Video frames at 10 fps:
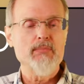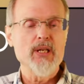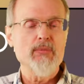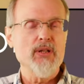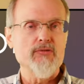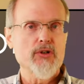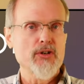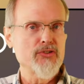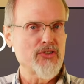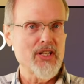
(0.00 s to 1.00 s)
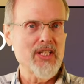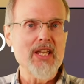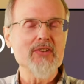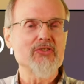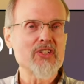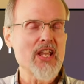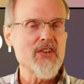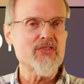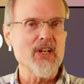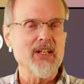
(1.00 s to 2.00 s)
People have heard. He is
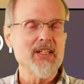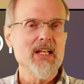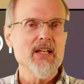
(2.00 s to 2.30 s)
teaching